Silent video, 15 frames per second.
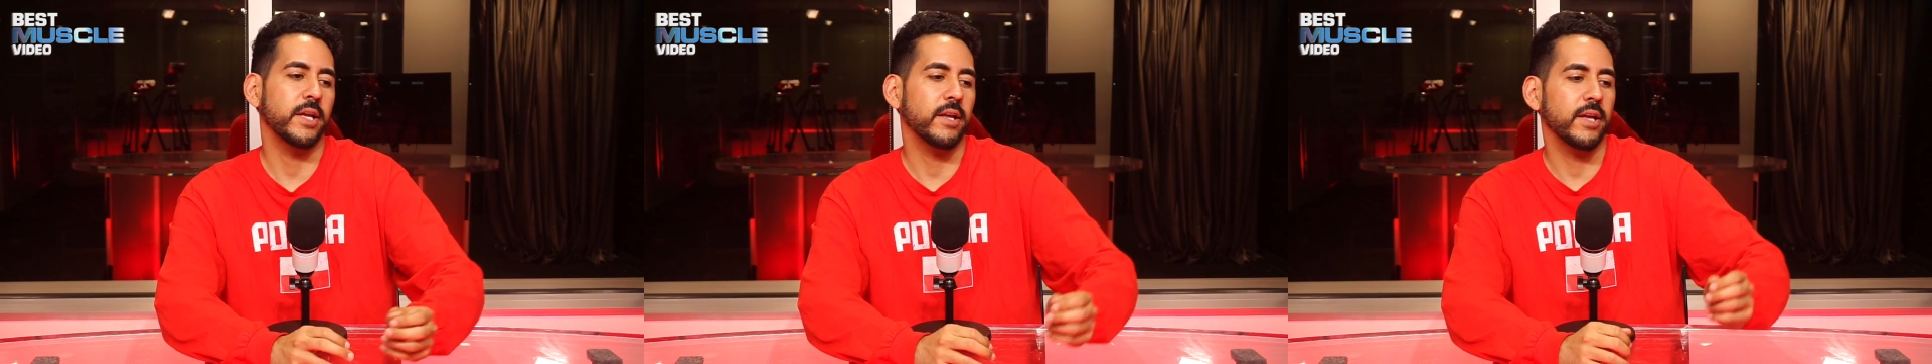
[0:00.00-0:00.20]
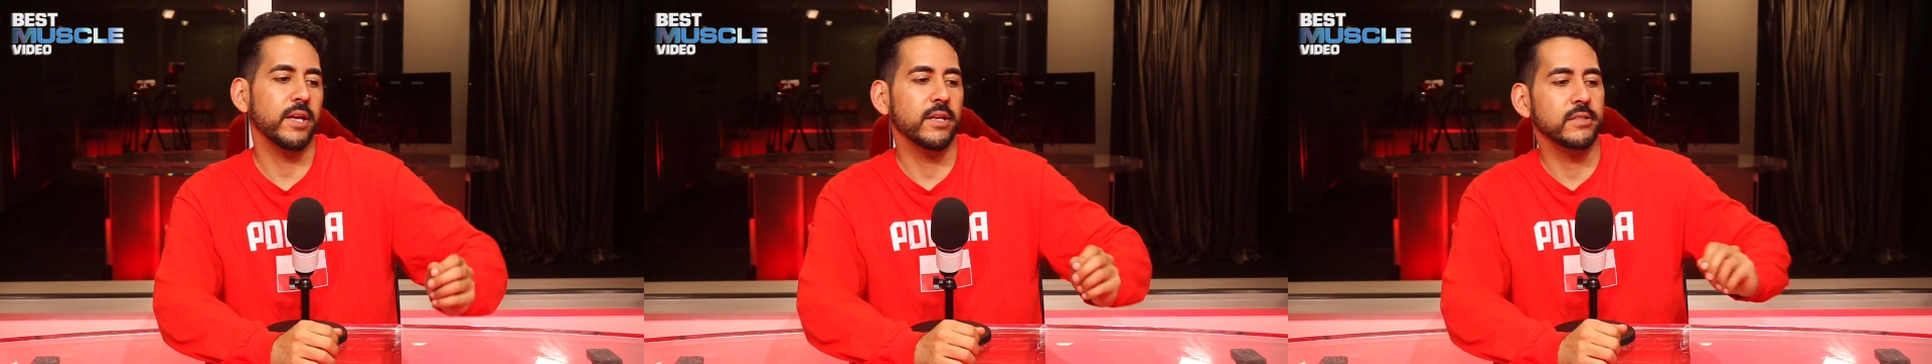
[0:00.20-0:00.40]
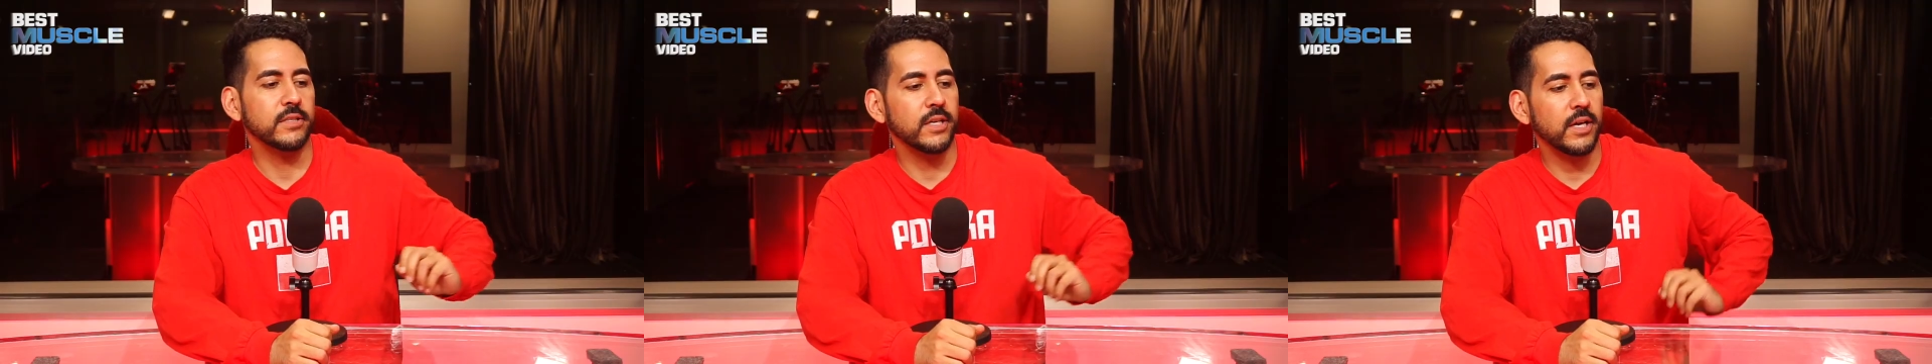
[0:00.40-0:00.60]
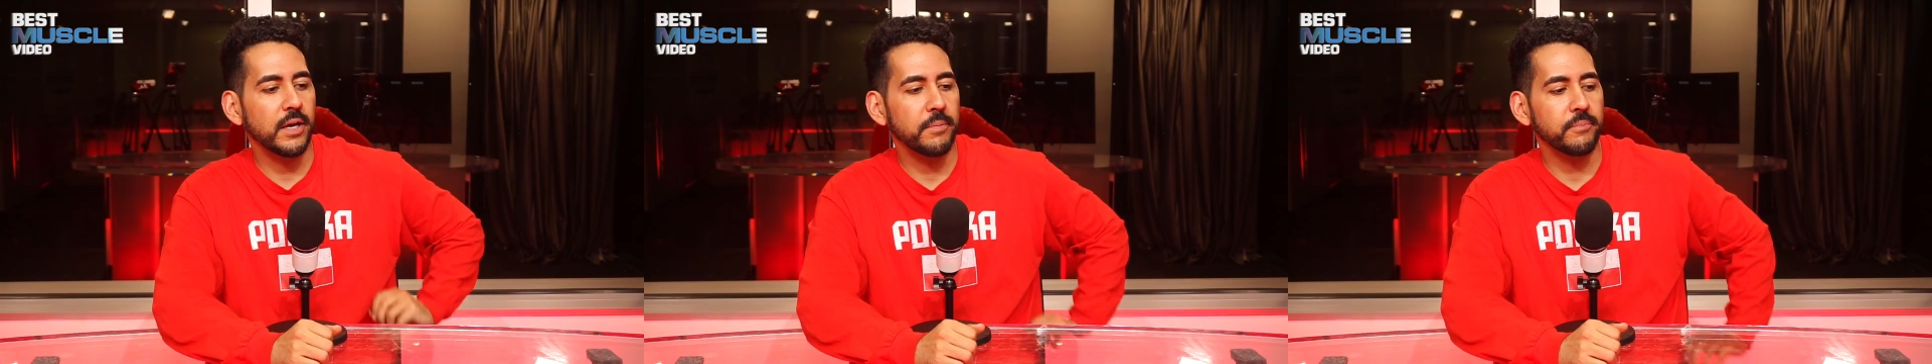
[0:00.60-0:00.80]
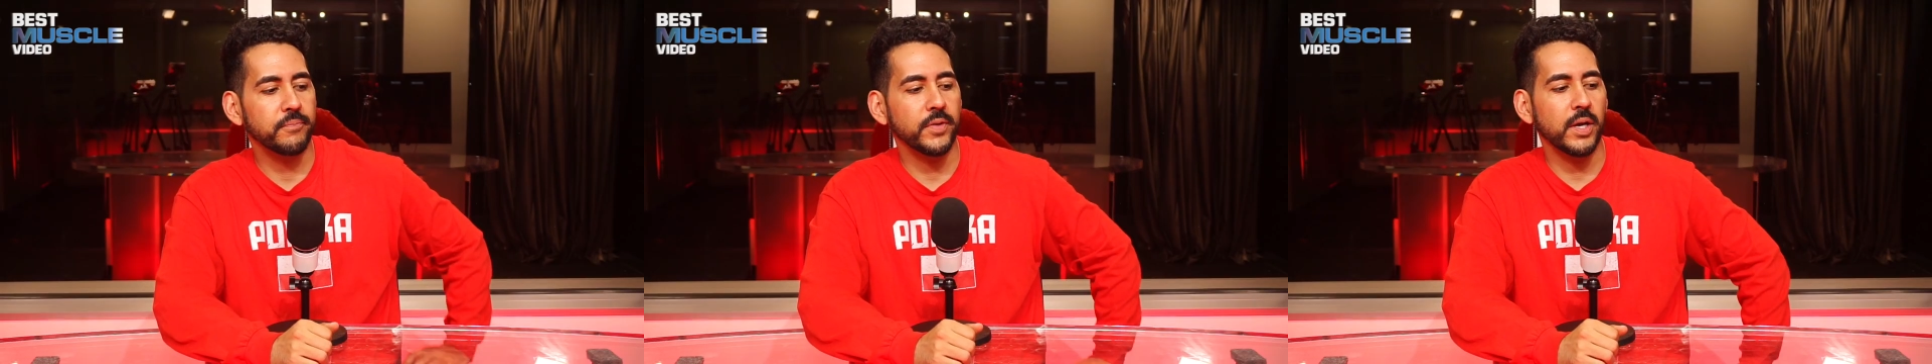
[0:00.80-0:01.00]
and
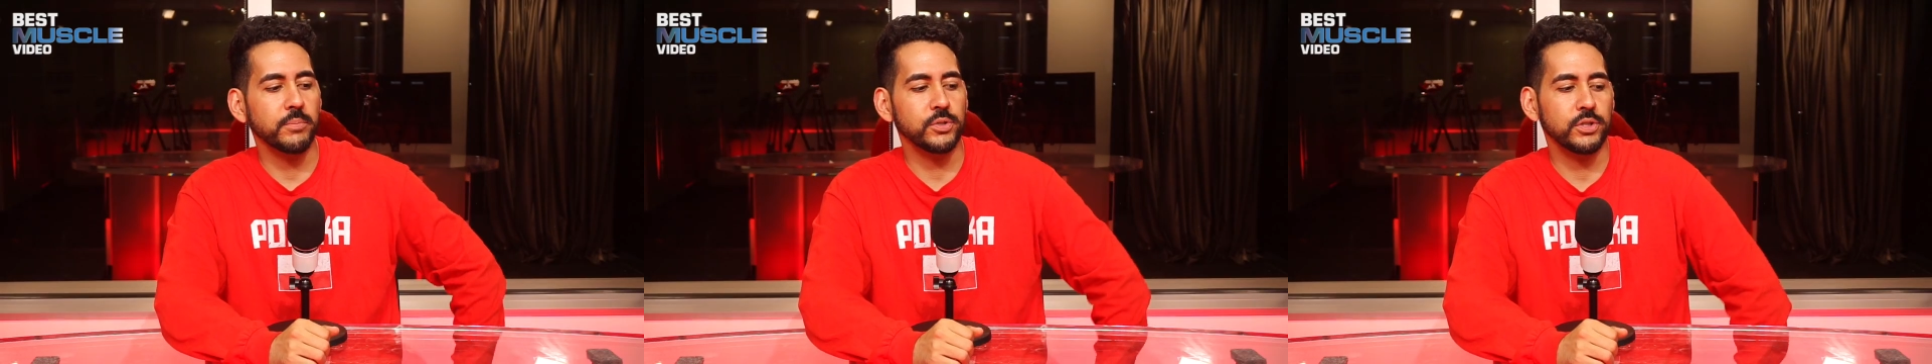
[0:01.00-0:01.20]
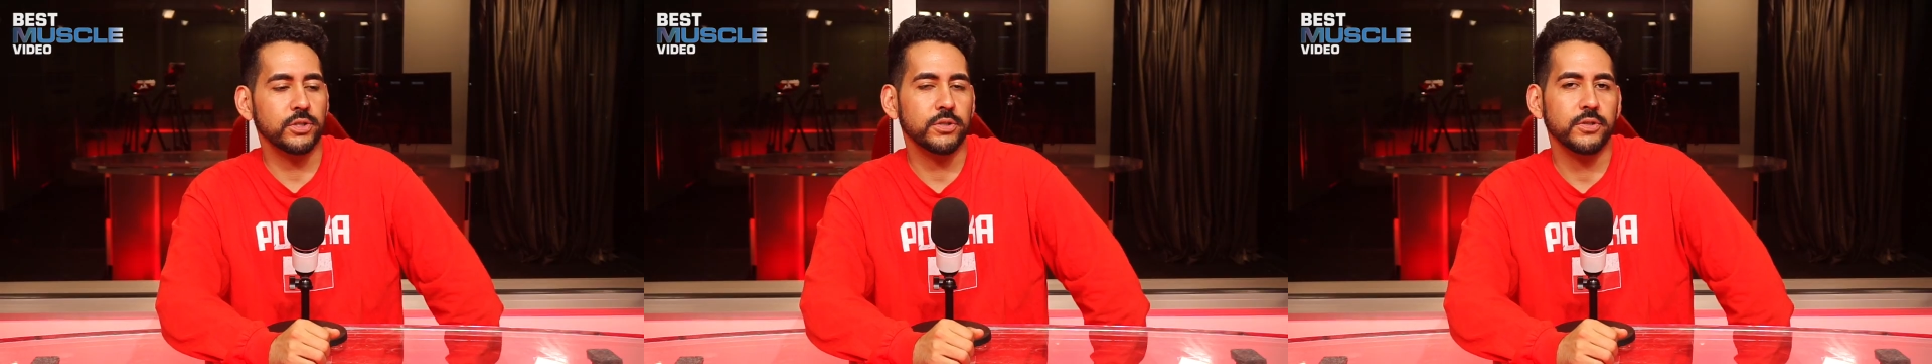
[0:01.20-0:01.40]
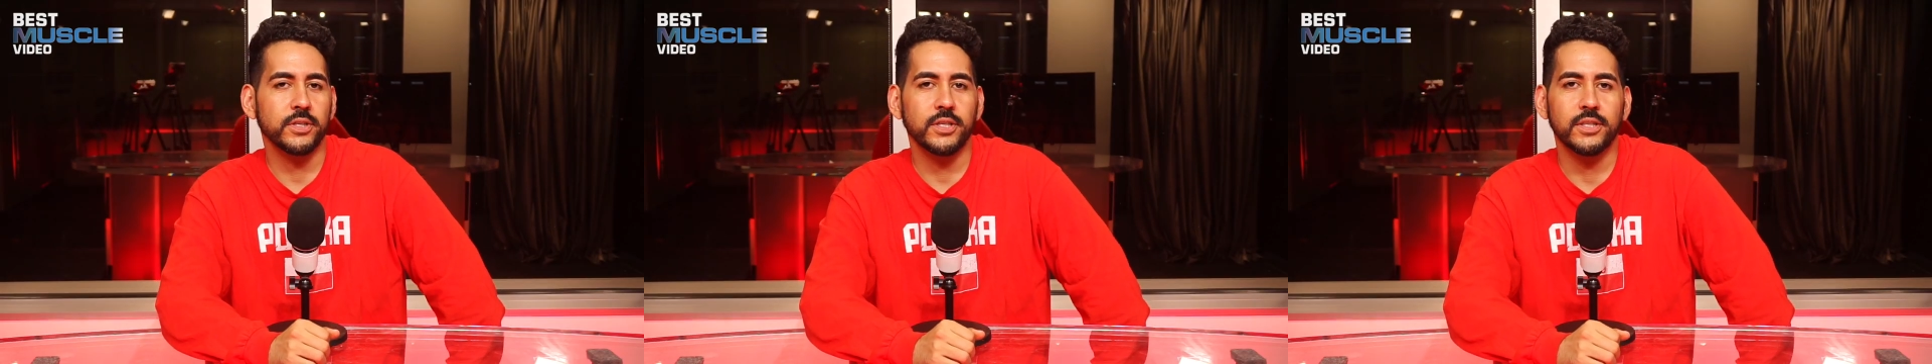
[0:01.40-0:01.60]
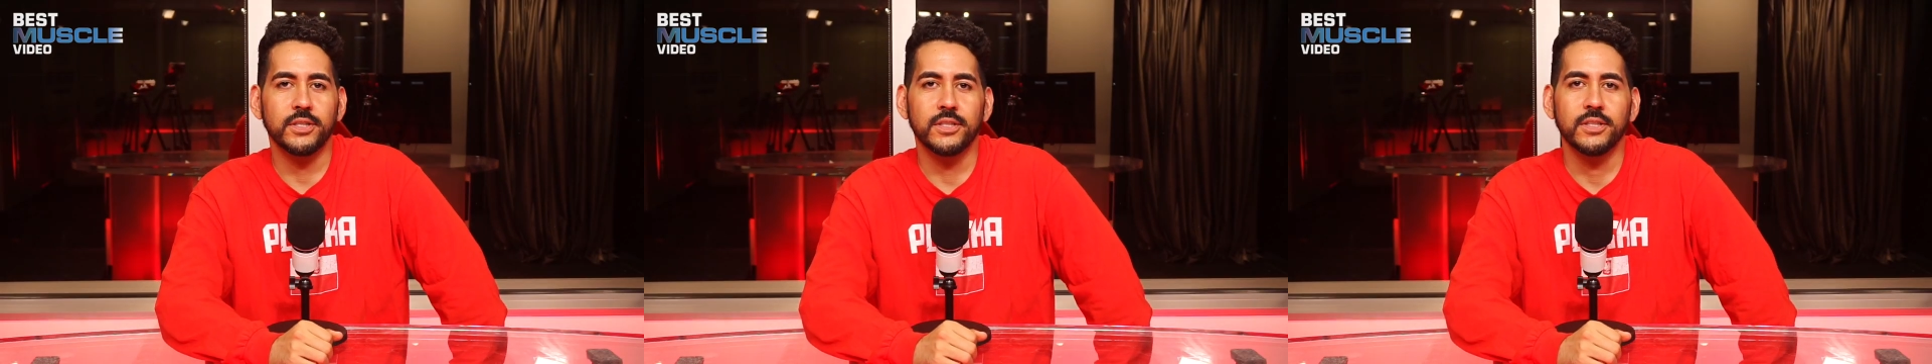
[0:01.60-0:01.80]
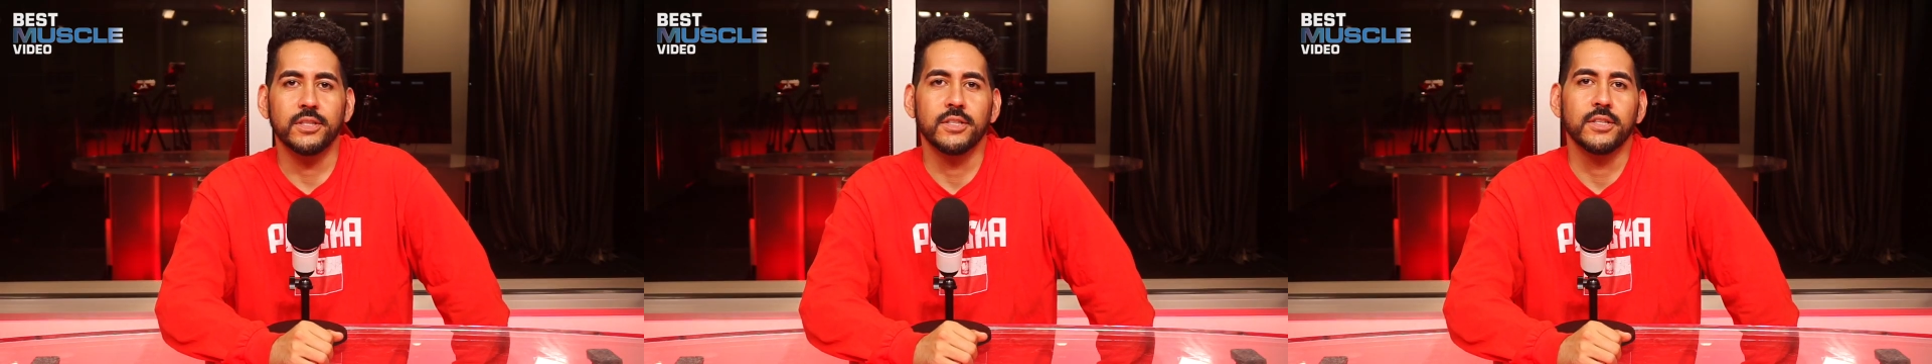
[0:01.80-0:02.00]
um, I'm sure
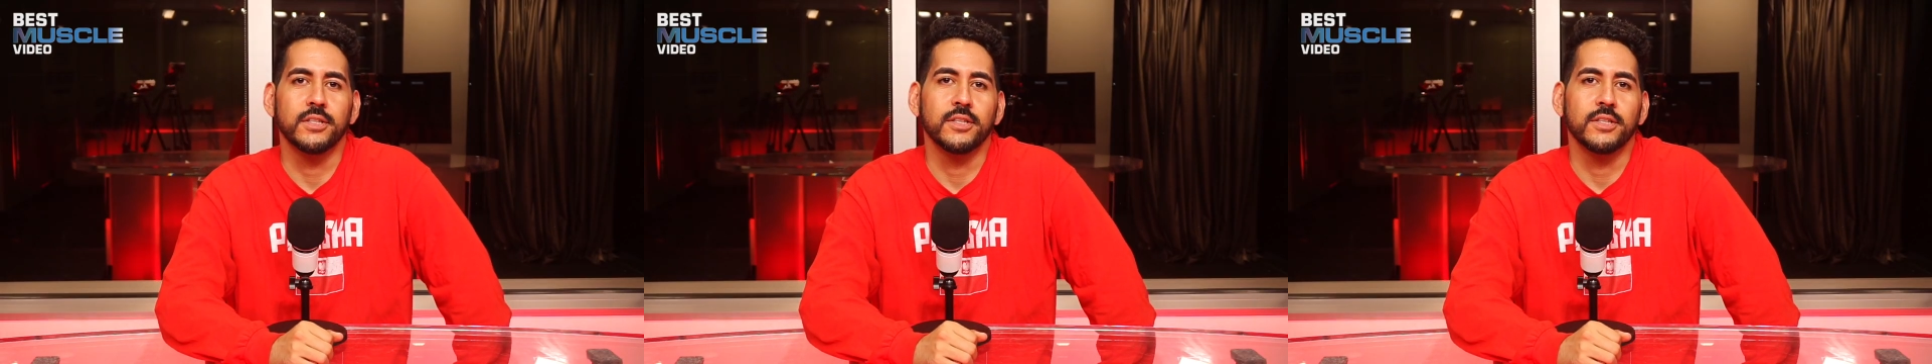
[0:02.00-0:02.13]
they'll